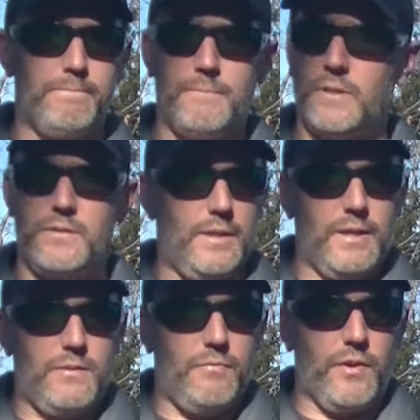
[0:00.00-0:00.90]

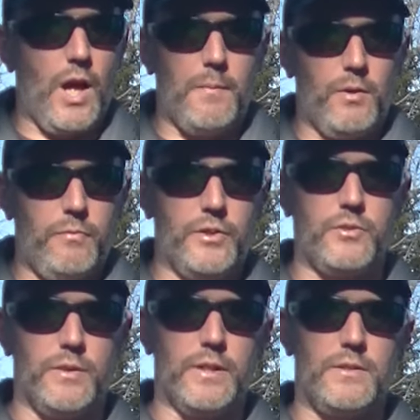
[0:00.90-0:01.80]
It's a phenomenal
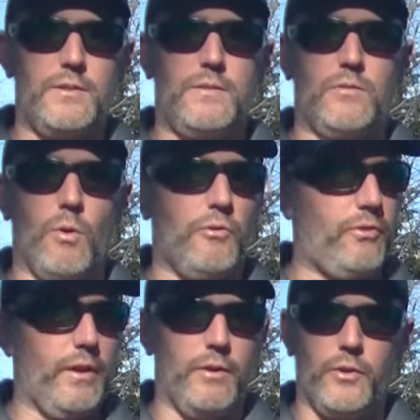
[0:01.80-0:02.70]
fishery that's
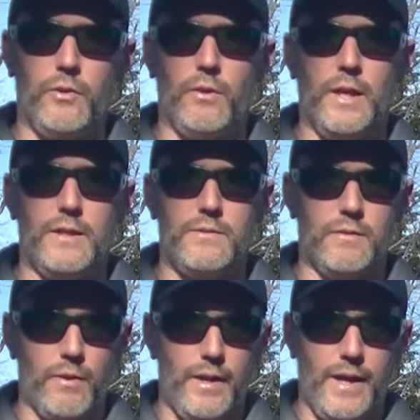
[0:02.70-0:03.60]
grossly underutilized,
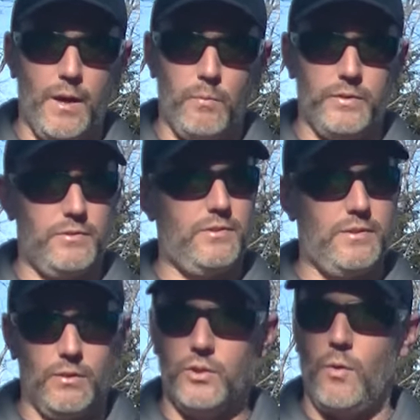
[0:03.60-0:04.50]
and right now when there's
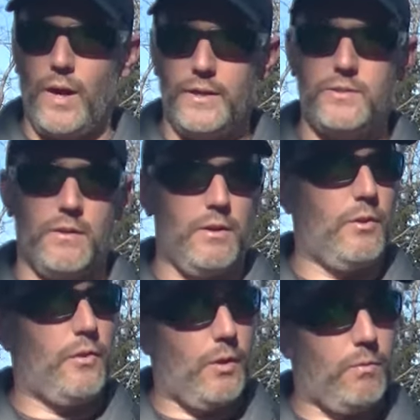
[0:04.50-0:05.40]
still no ice on it,
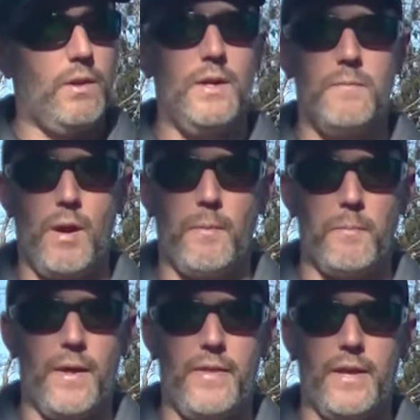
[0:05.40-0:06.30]
although probably
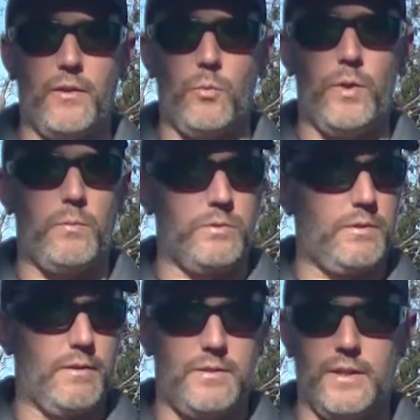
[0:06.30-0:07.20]
by the end of the week we'll
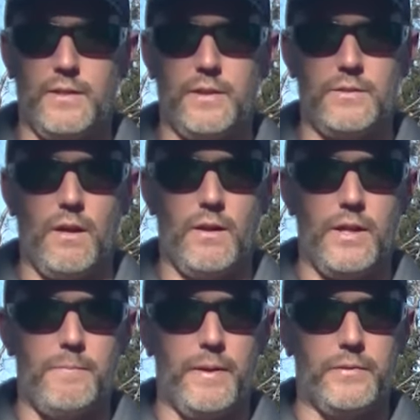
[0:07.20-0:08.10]
start seeing things
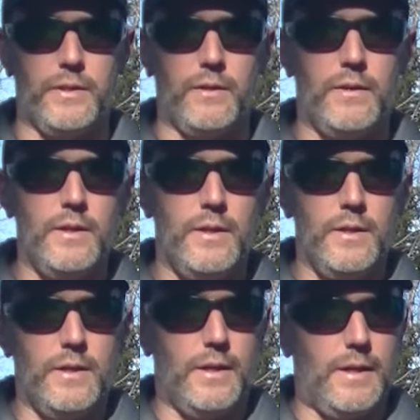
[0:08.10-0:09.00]
harden up out there,
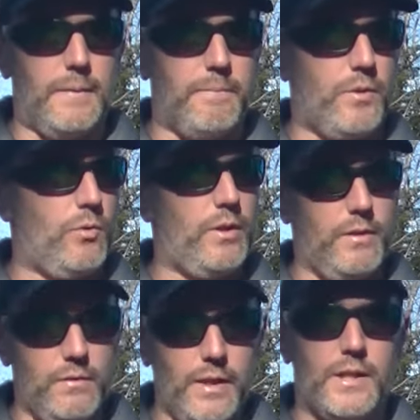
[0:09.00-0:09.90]
you
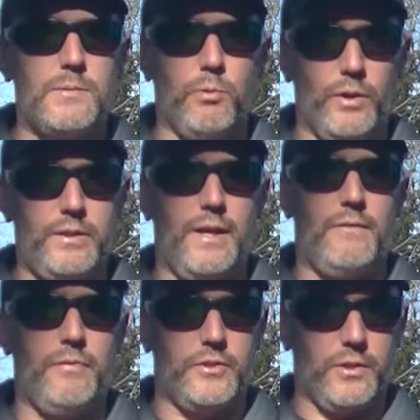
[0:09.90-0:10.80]
can exploit
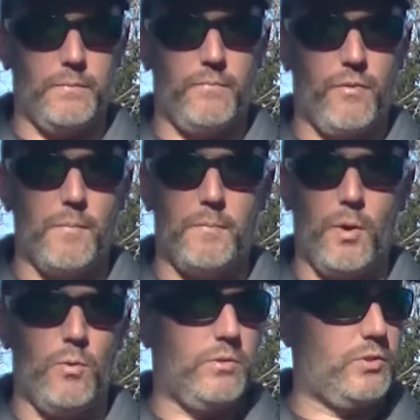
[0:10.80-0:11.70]
that fishing from a
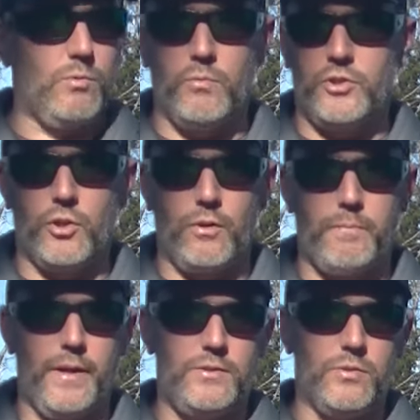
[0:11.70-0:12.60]
boat, do it with jerk
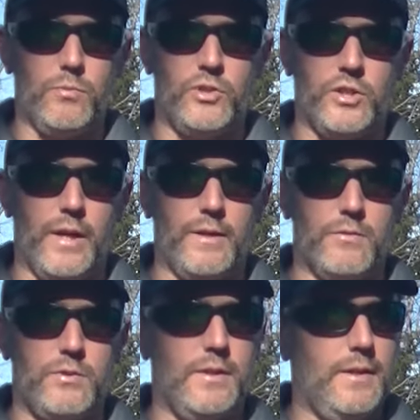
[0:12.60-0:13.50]
baits, do it with
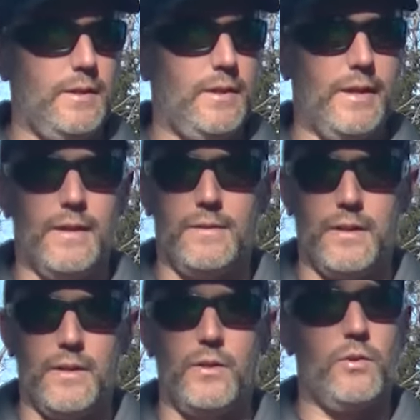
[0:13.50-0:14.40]
shiners, and
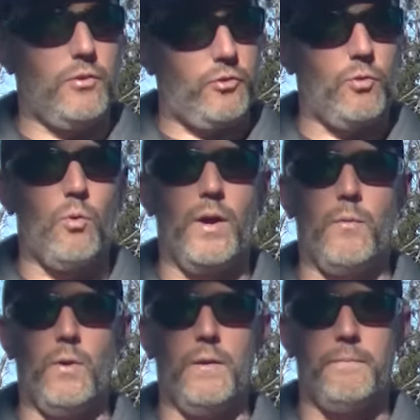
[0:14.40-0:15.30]
you can do
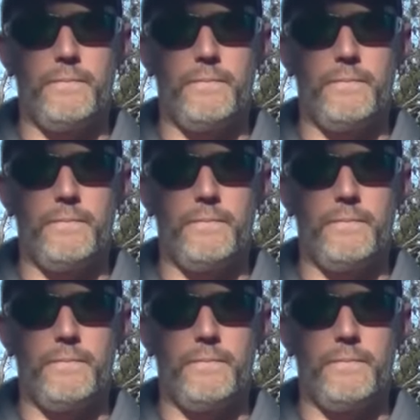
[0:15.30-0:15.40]
quite well.